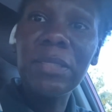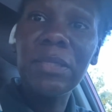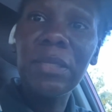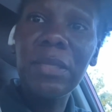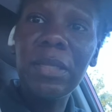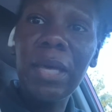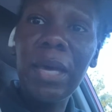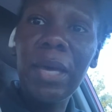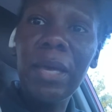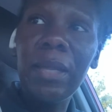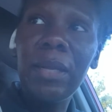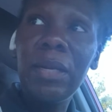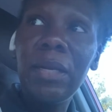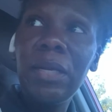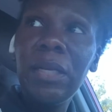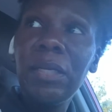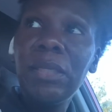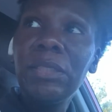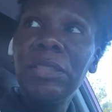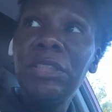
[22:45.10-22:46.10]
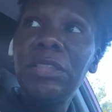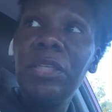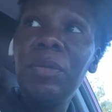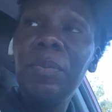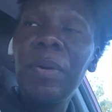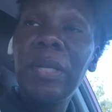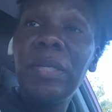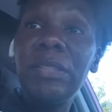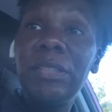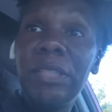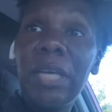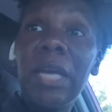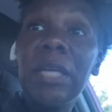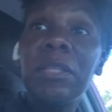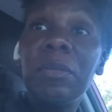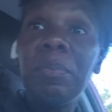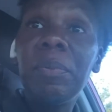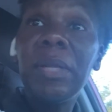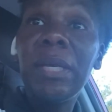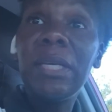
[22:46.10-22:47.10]
did that? She went and
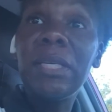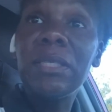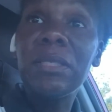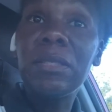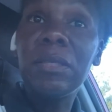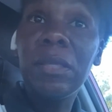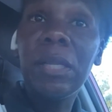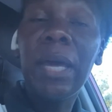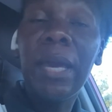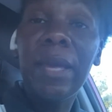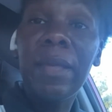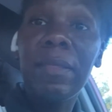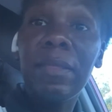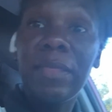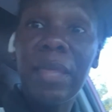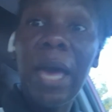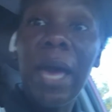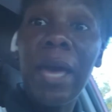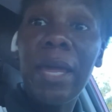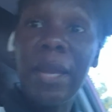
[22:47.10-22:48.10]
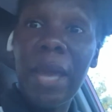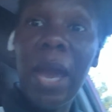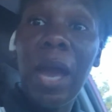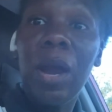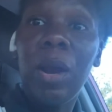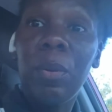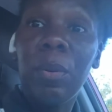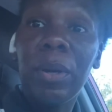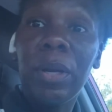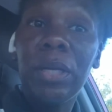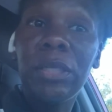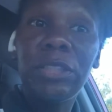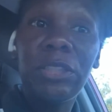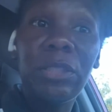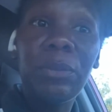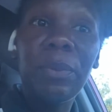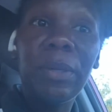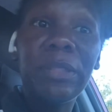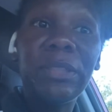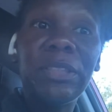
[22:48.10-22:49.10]
checked the place like that hour. She
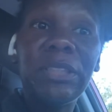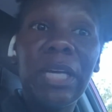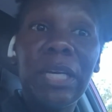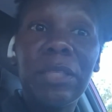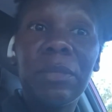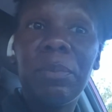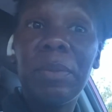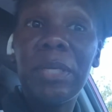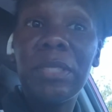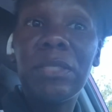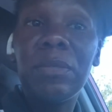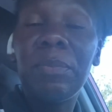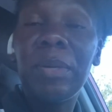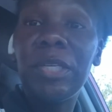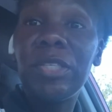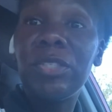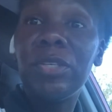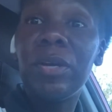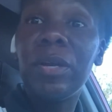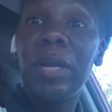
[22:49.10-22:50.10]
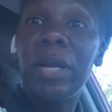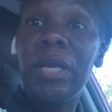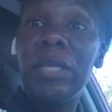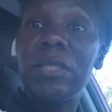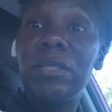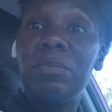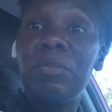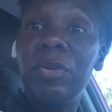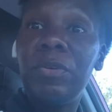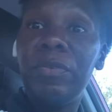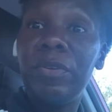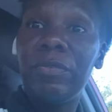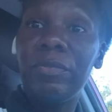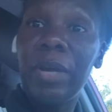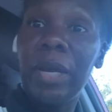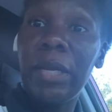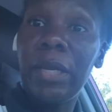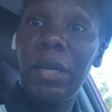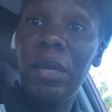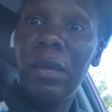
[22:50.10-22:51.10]
went and checked the place to make sure it's moving
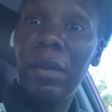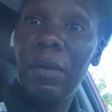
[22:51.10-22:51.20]
ready